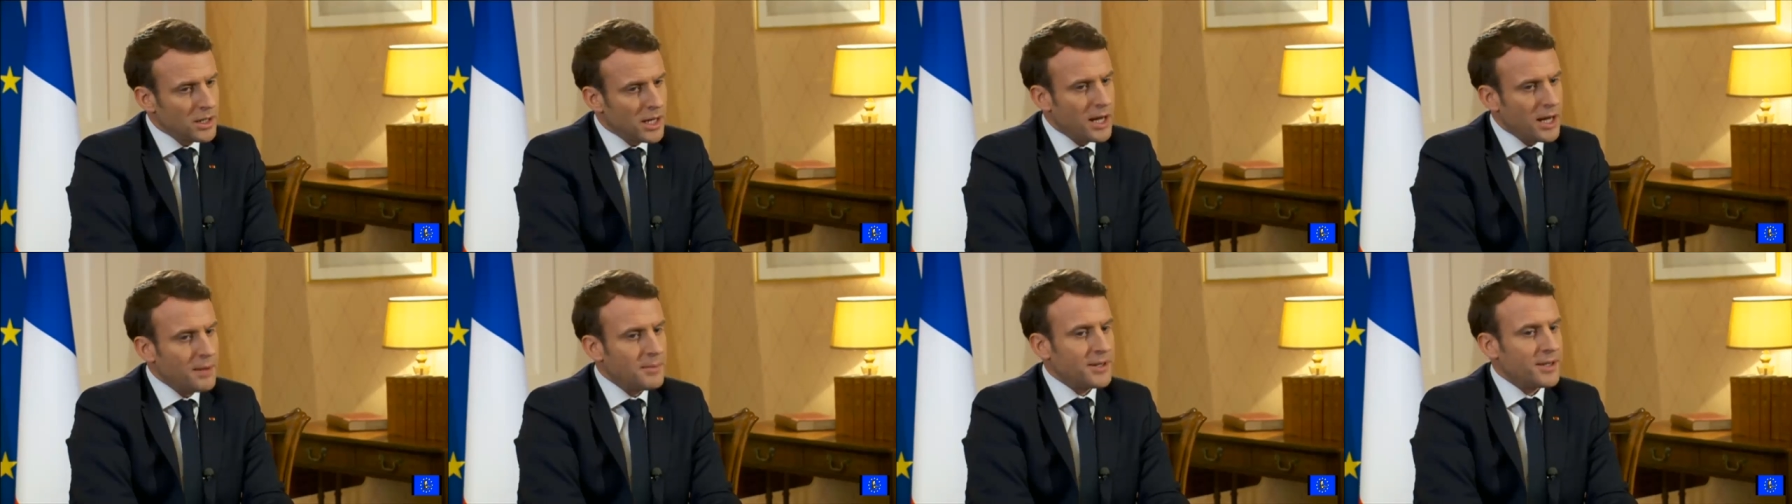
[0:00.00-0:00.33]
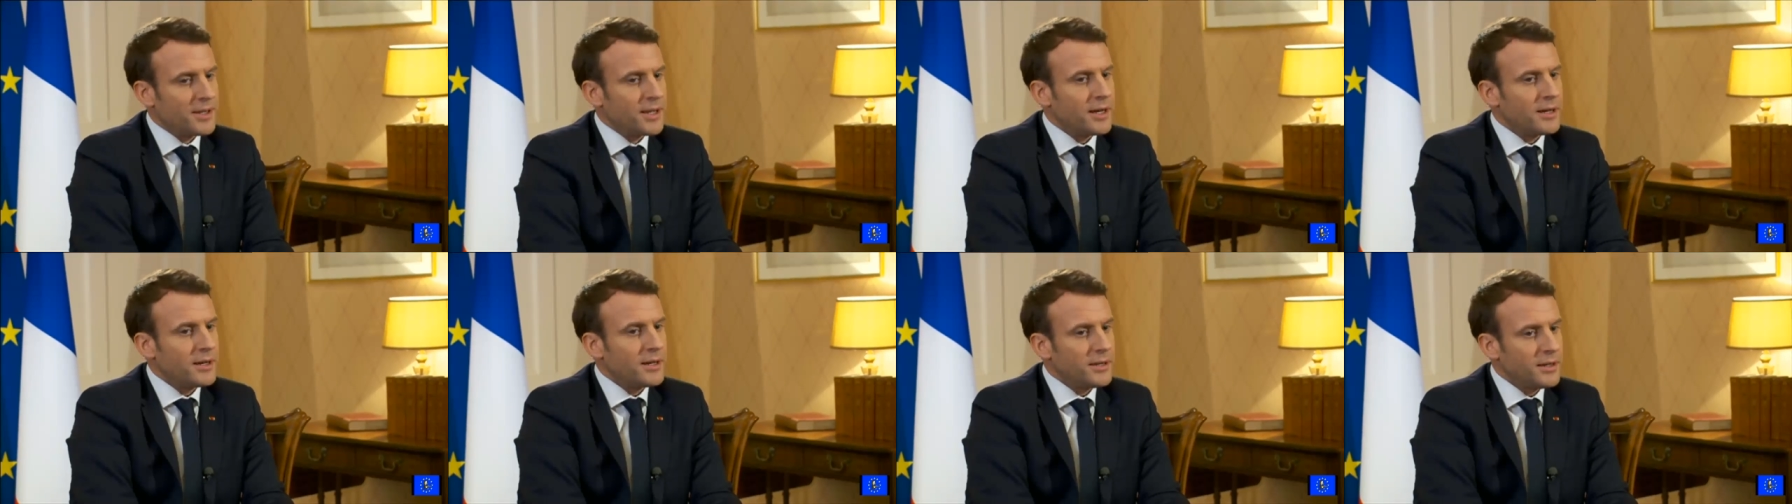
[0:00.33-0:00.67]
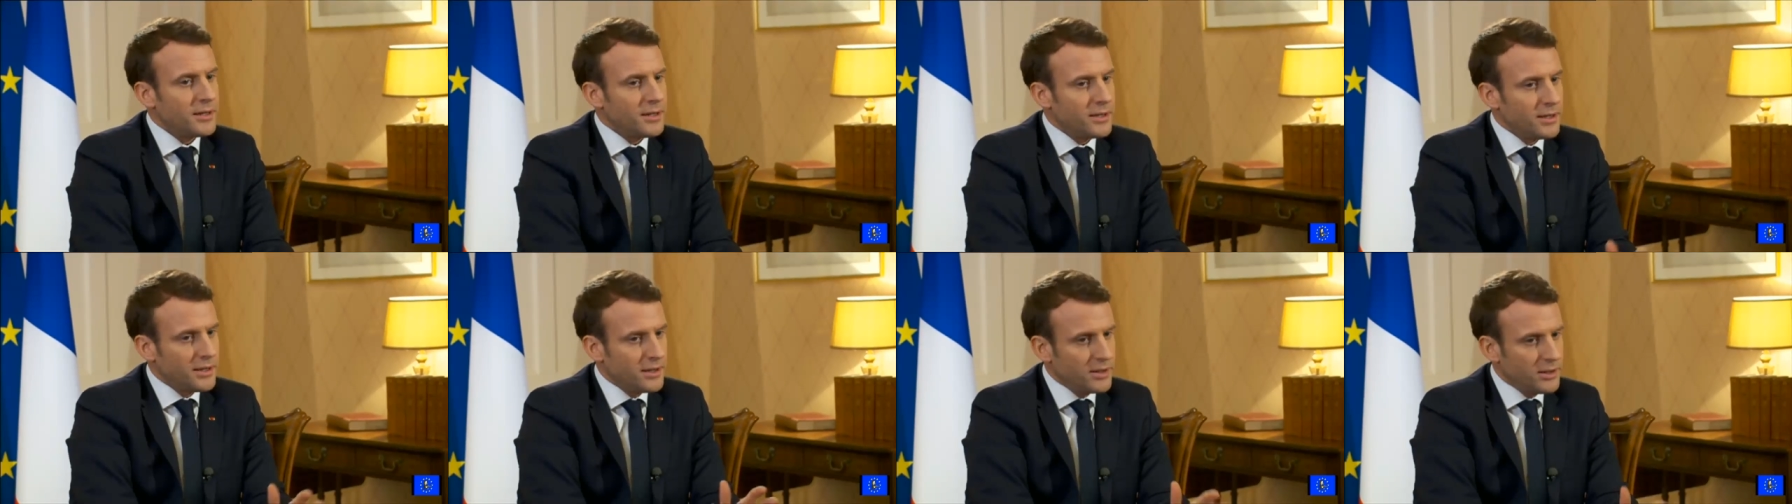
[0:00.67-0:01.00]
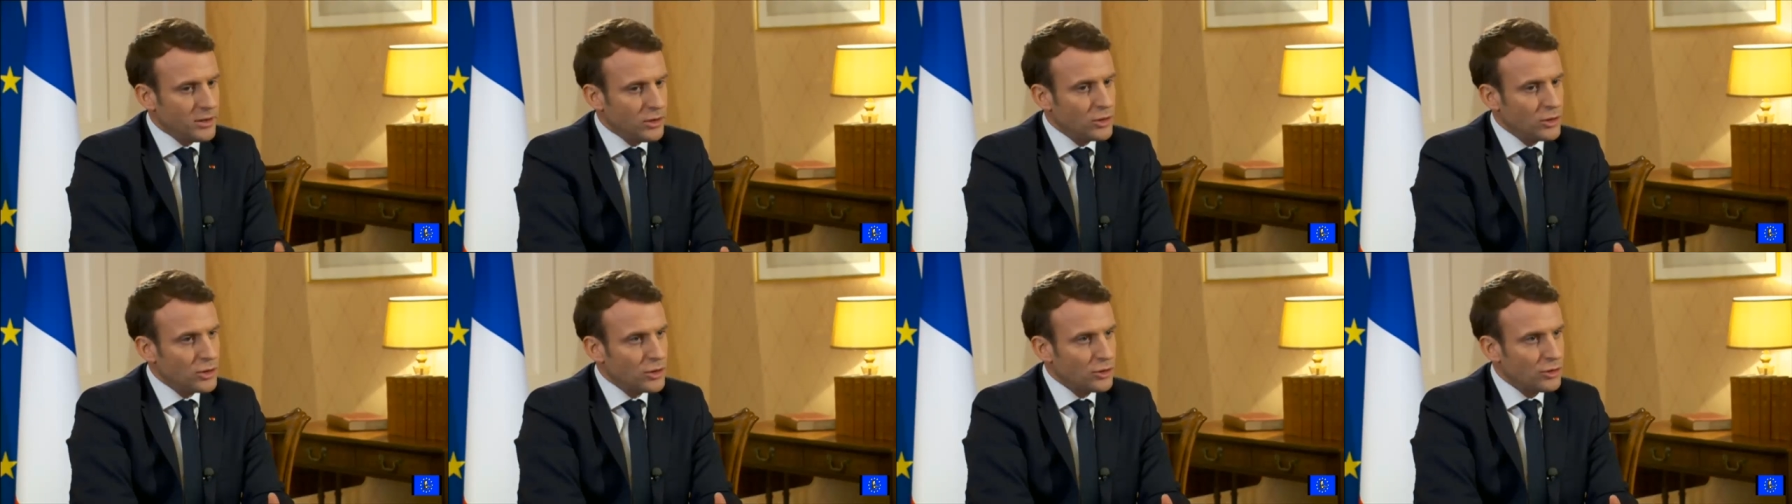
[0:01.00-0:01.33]
I mean,
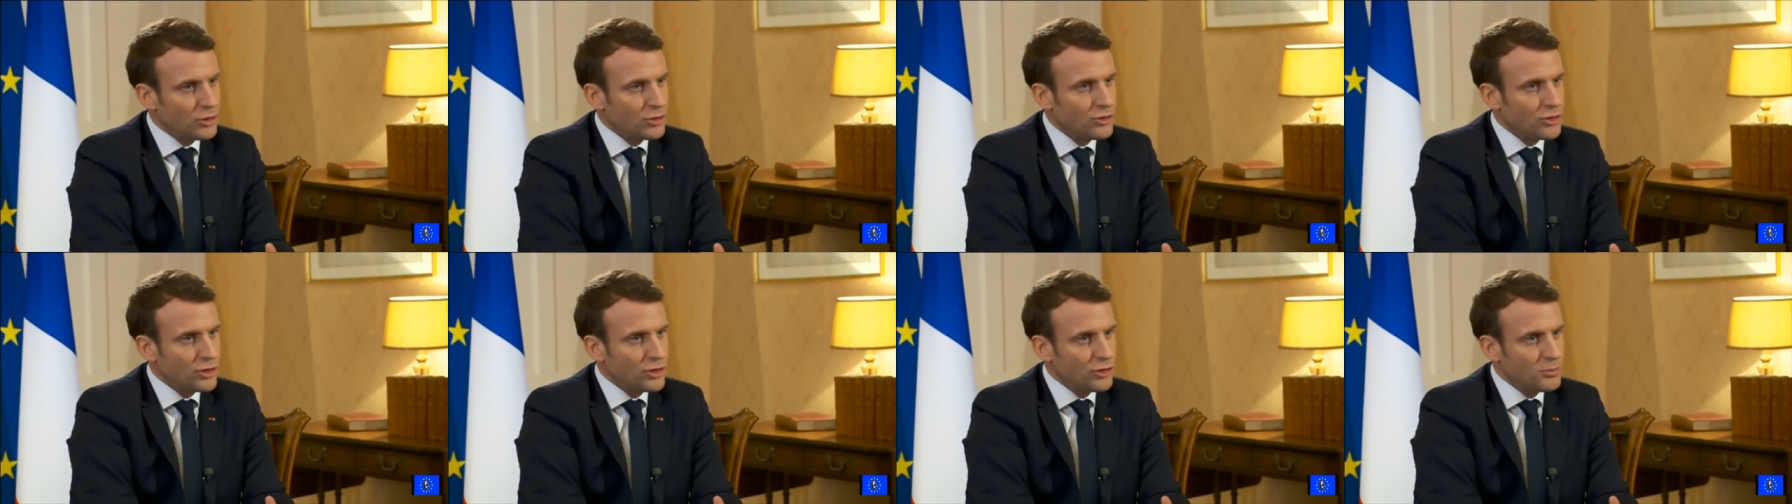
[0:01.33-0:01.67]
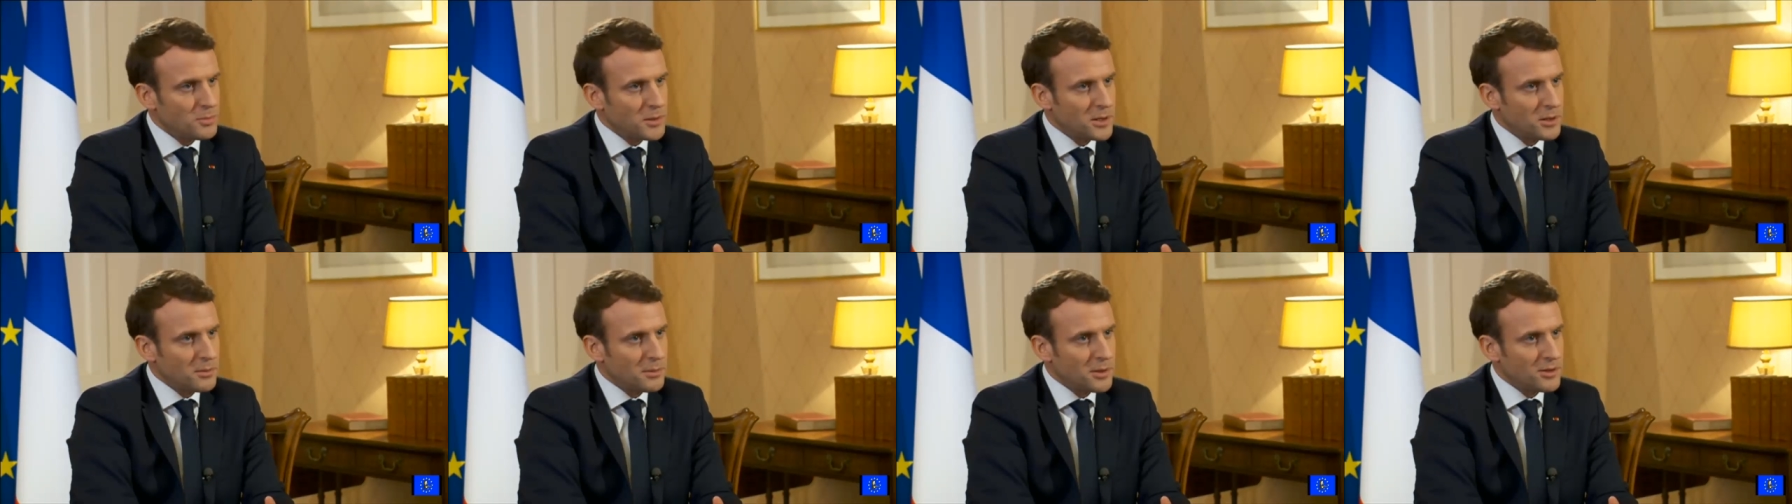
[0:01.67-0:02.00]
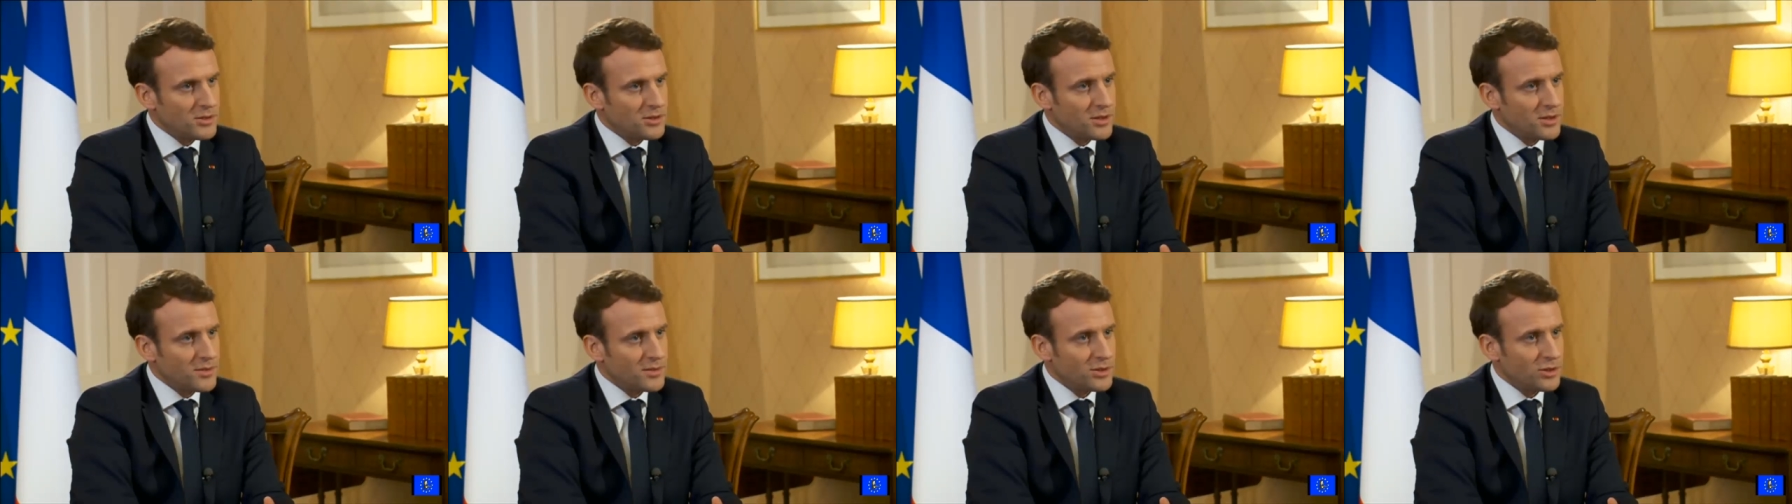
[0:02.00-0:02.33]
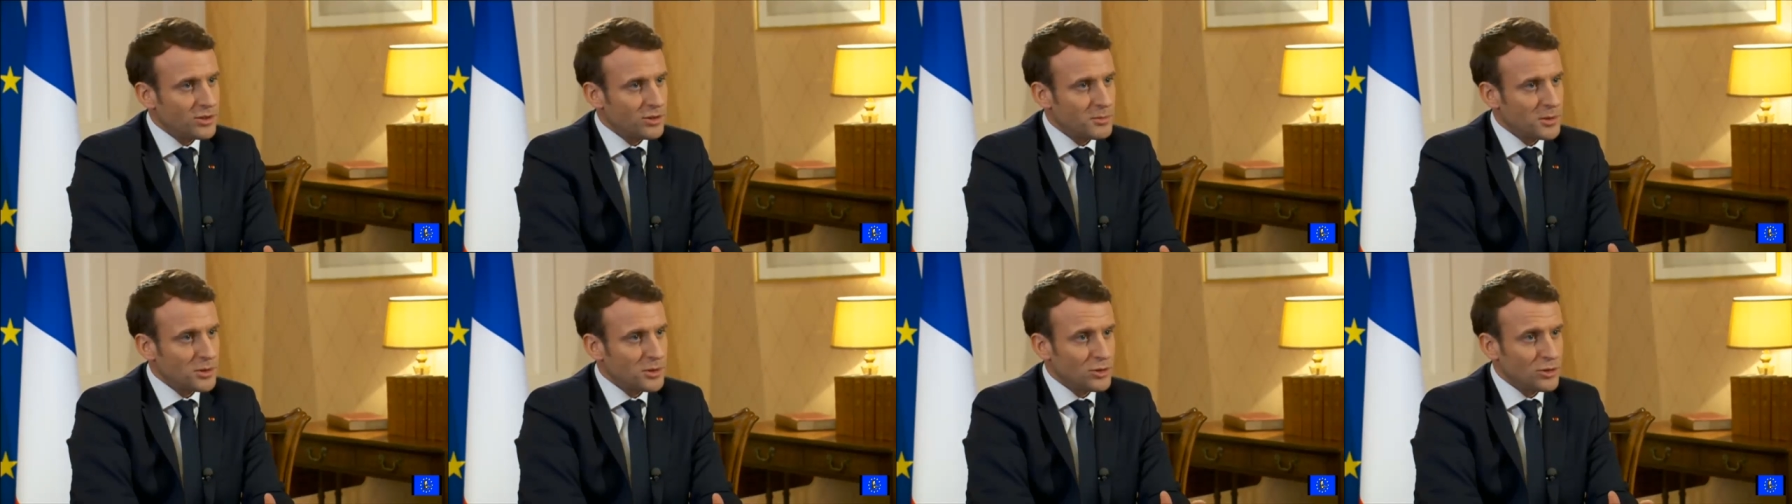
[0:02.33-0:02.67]
you don't just speak about
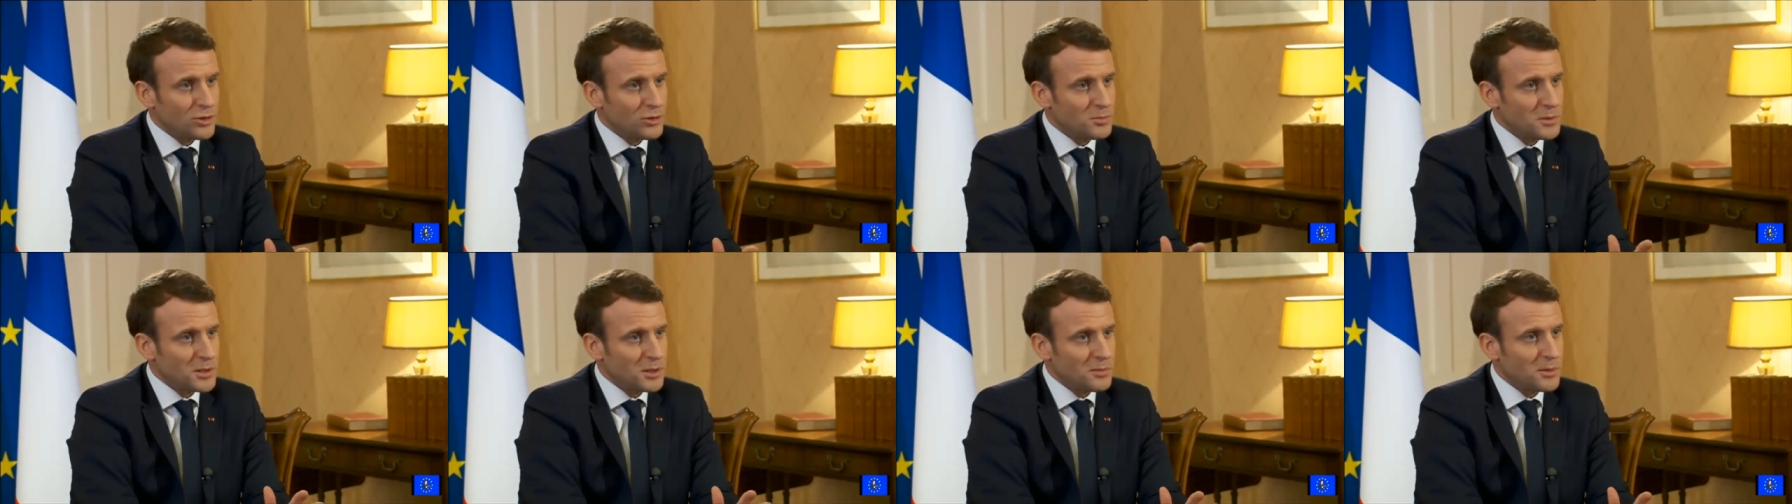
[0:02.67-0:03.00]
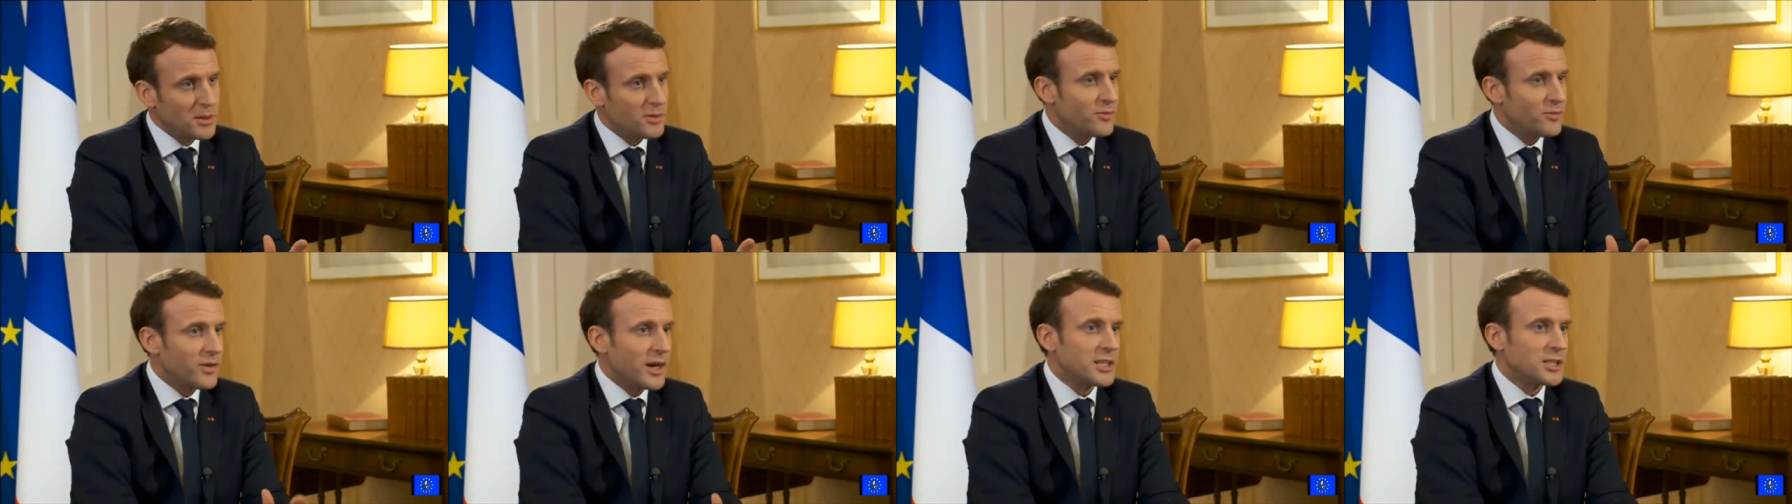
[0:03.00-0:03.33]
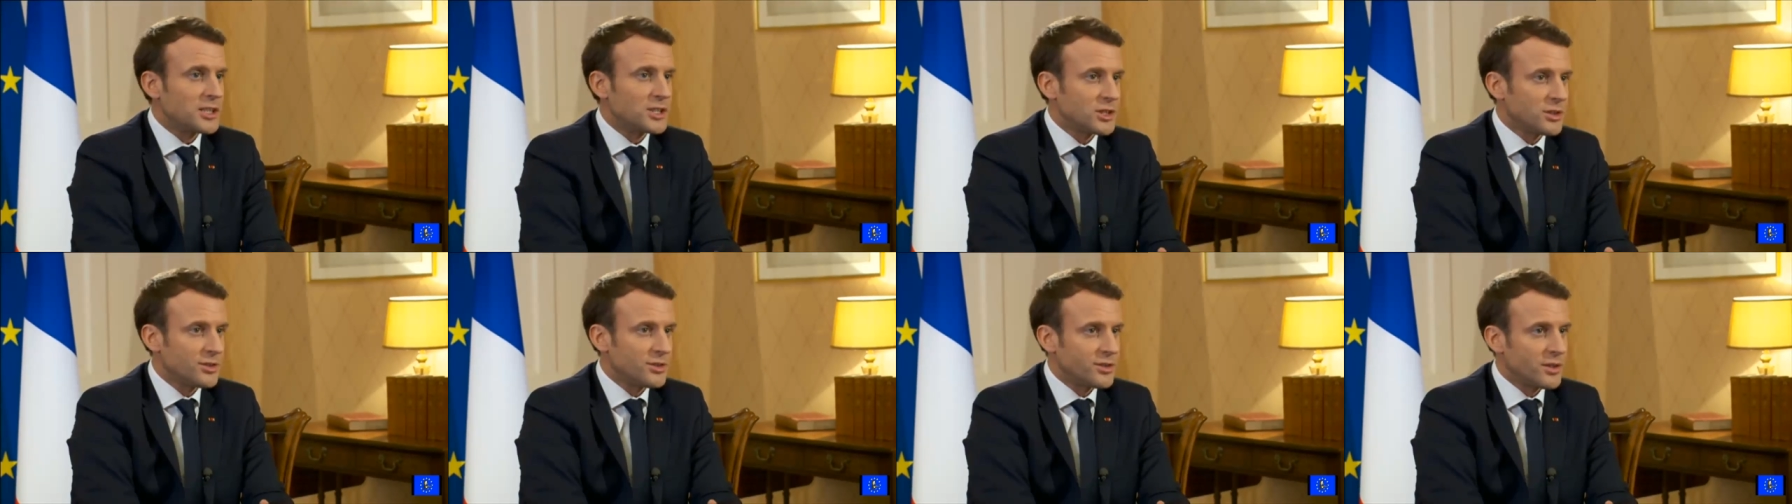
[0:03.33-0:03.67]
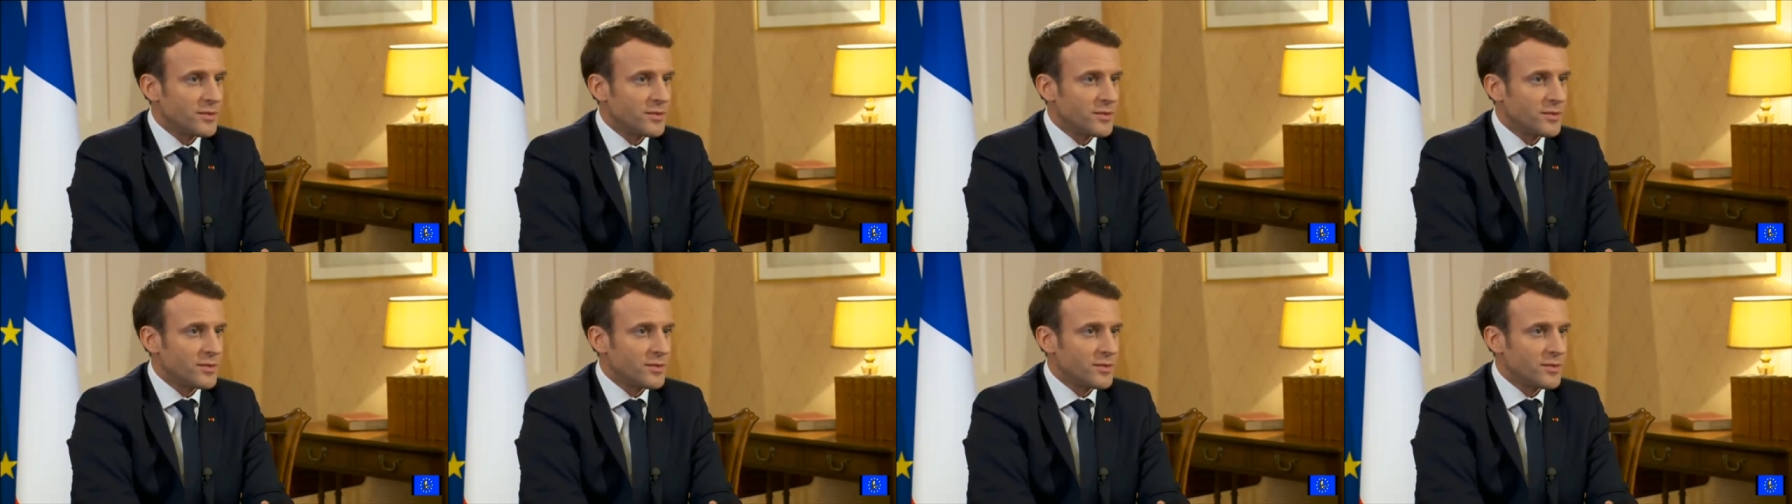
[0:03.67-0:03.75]
services, but you speak about financial